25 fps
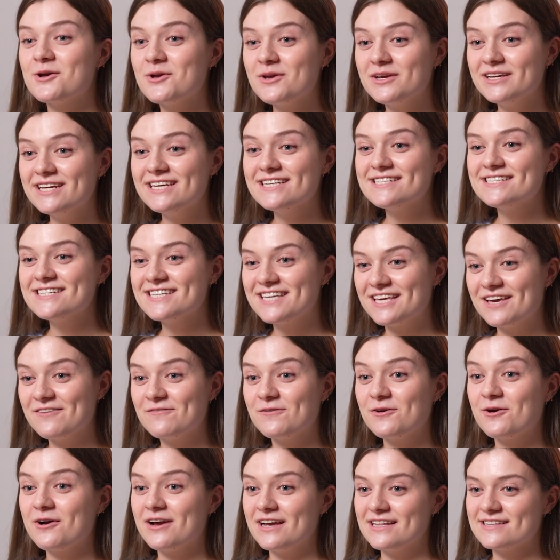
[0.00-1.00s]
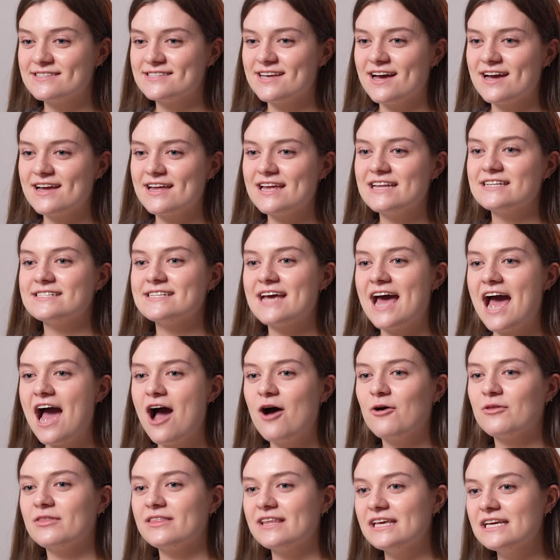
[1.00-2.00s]
you need to give your insight into
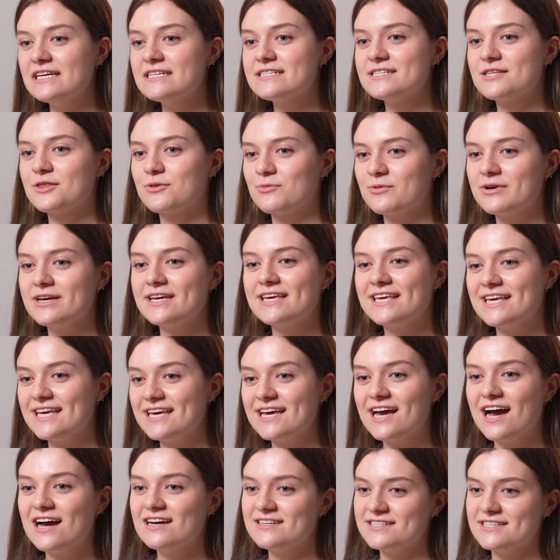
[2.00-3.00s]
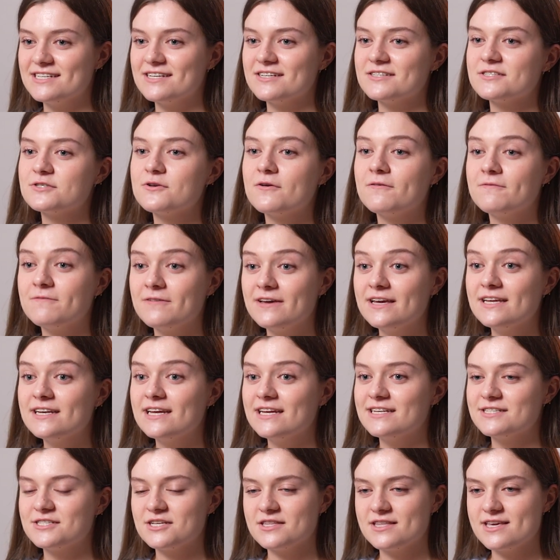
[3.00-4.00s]
how these three key ideas feed
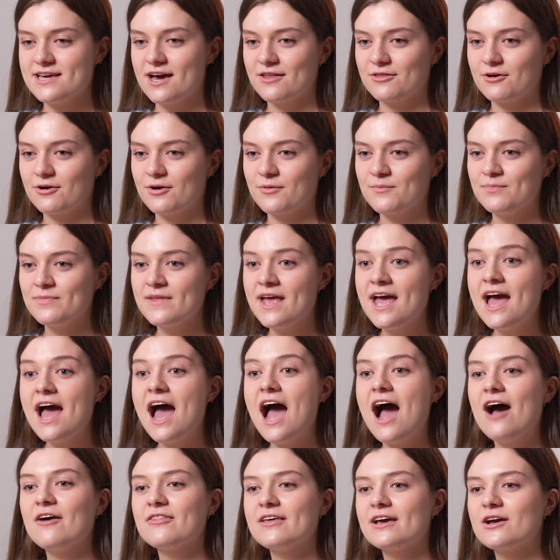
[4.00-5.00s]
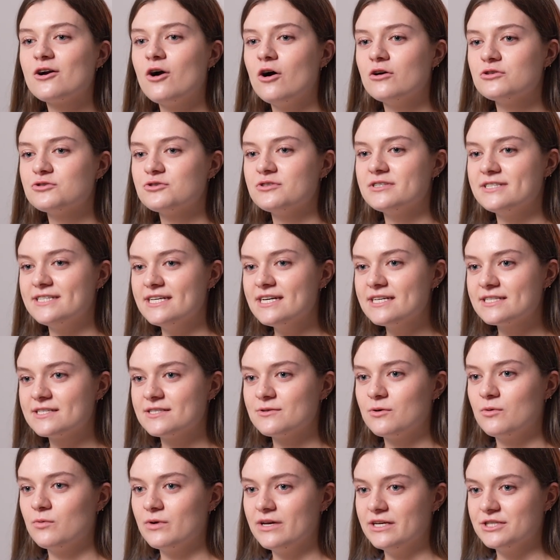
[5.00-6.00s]
into the other, how they contradict
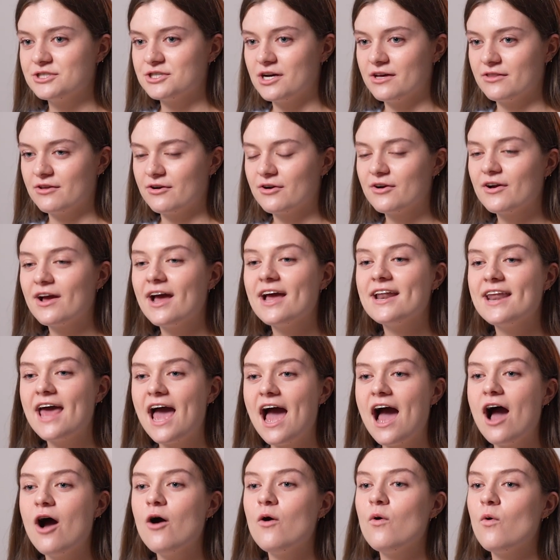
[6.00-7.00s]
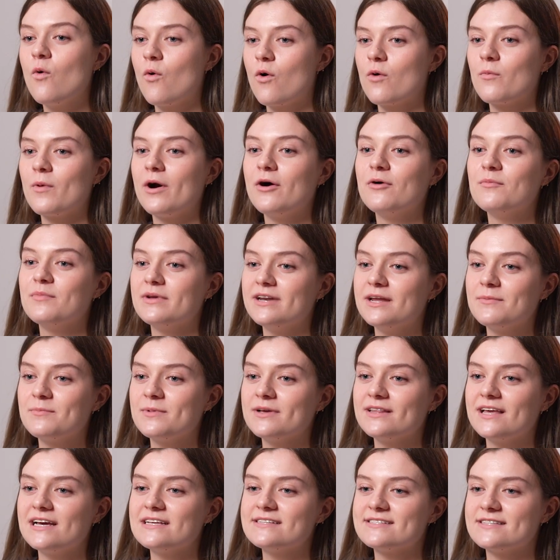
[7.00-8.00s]
each other, and how Orwell
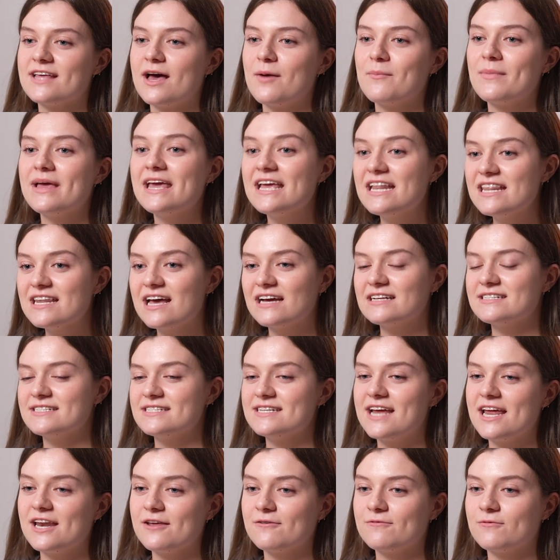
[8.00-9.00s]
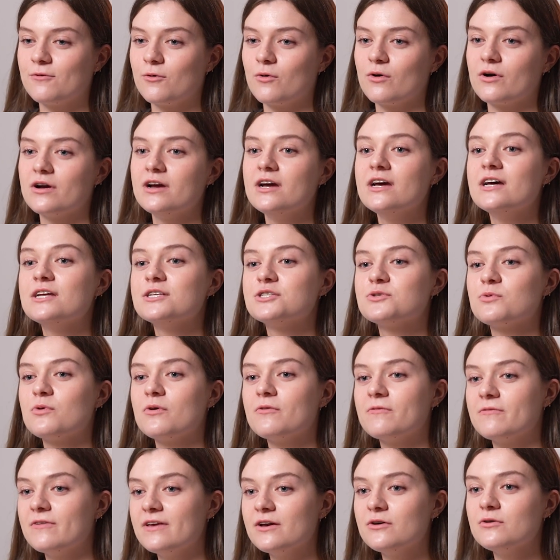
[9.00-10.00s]
manipulates them in 1984 to
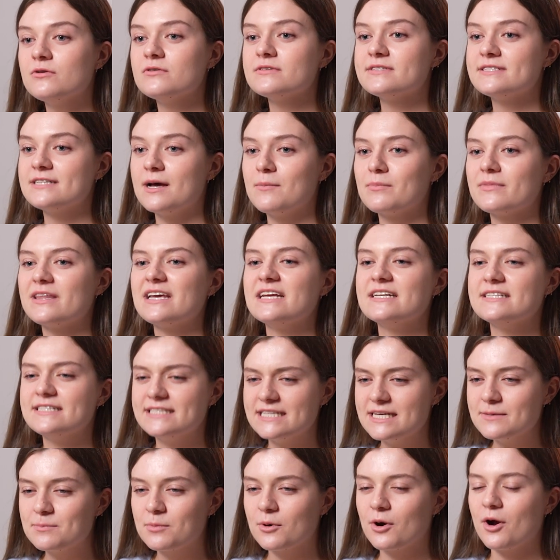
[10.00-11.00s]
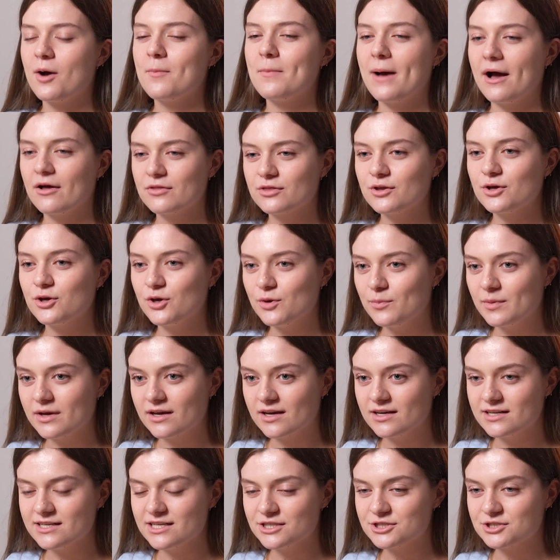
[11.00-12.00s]
reveal something deeper about the human
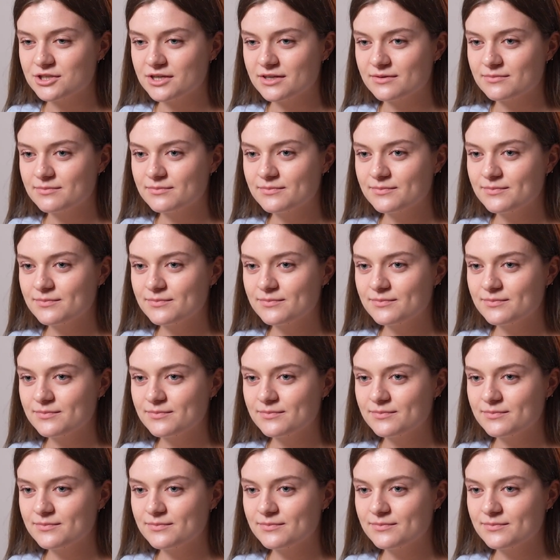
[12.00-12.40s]
condition.